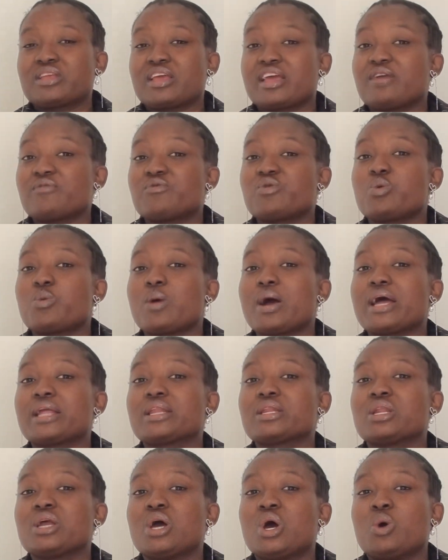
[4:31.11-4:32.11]

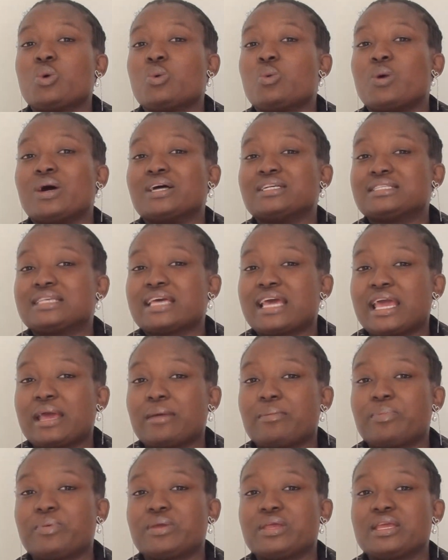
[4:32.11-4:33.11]
Everyone was
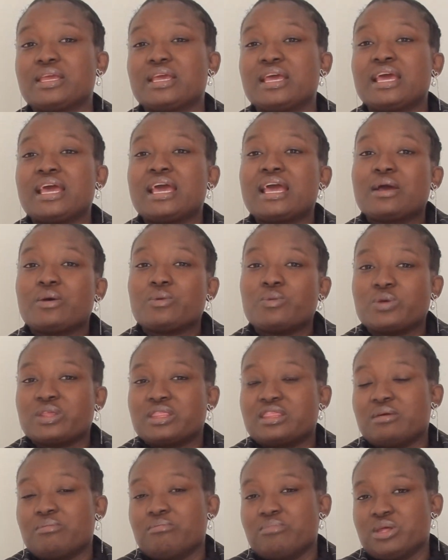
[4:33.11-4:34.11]
happy
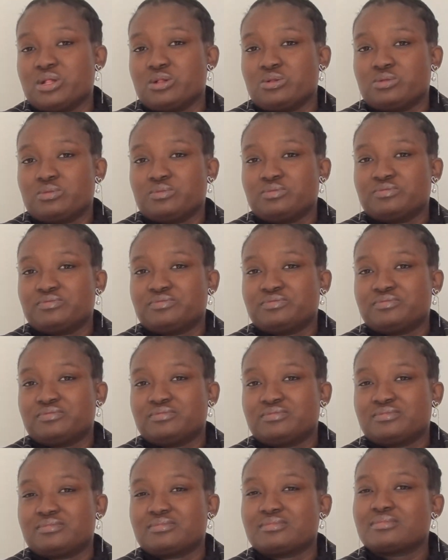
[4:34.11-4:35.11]
with the meal.
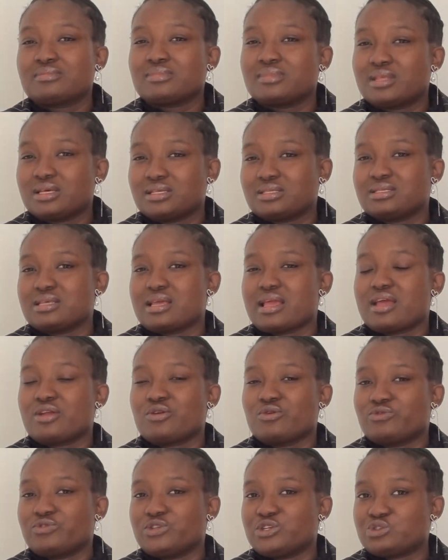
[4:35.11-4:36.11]
That's the end
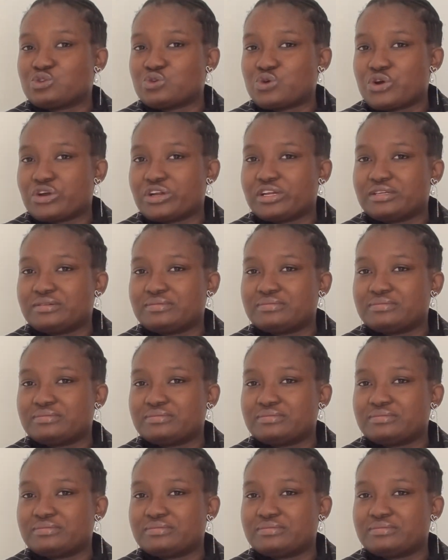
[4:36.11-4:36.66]
of the story.